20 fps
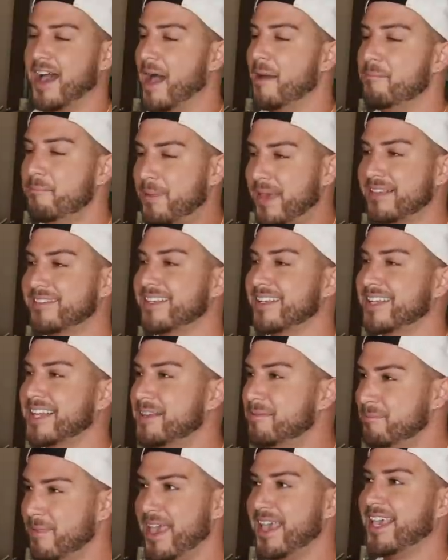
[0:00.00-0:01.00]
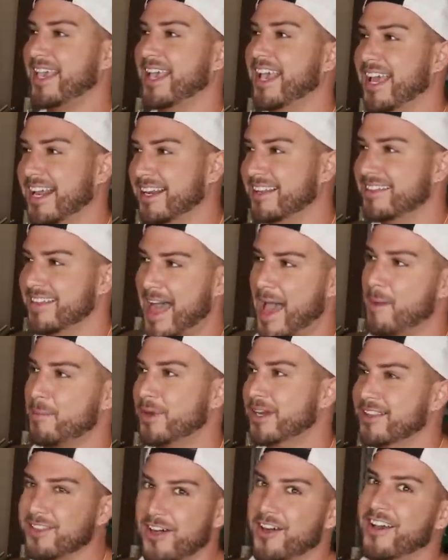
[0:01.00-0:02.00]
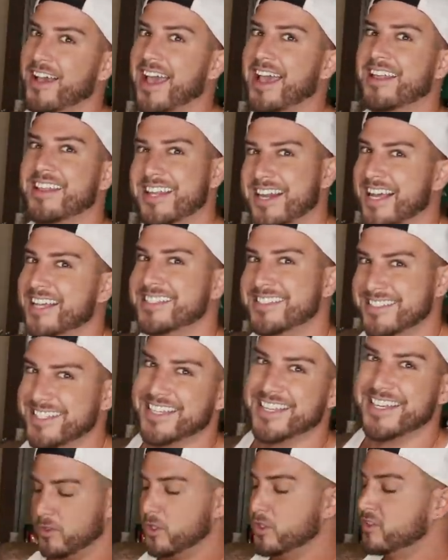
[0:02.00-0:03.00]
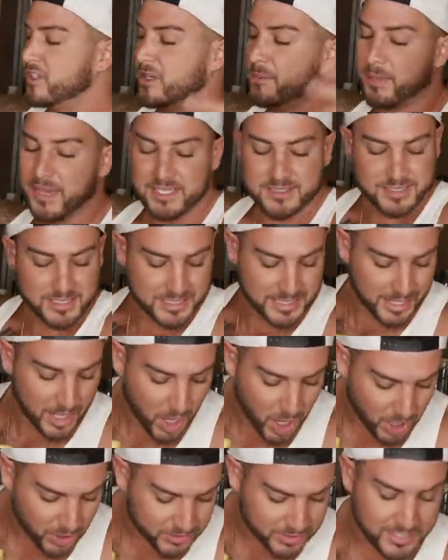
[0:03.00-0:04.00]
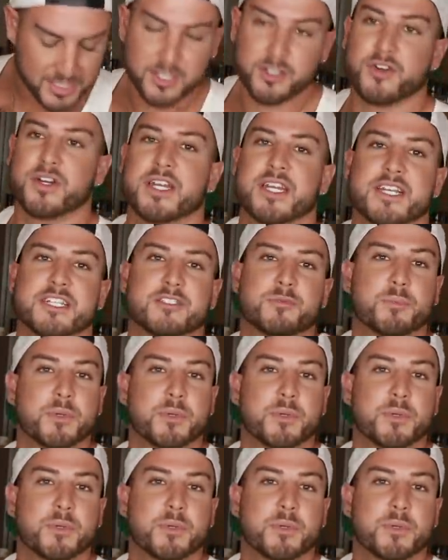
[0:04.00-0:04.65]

I'm basically making an elaborate Long Island iced tea using basically all the ingredients,